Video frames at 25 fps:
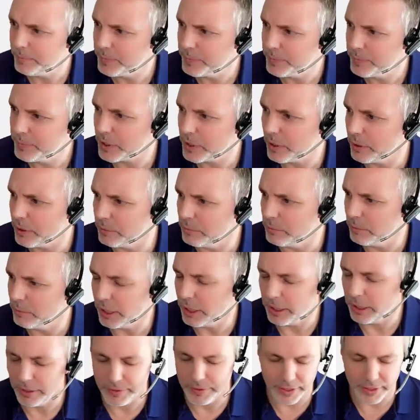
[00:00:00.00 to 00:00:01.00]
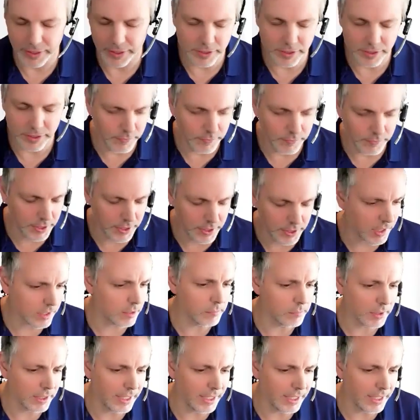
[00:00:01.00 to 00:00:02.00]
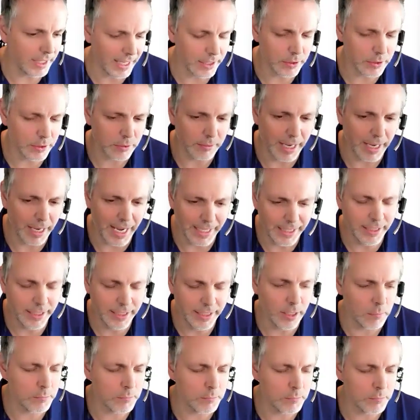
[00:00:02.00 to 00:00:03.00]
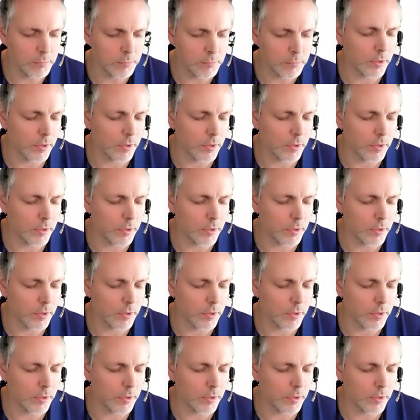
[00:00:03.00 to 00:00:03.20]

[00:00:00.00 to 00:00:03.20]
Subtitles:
So the Dovetail system can handle any number of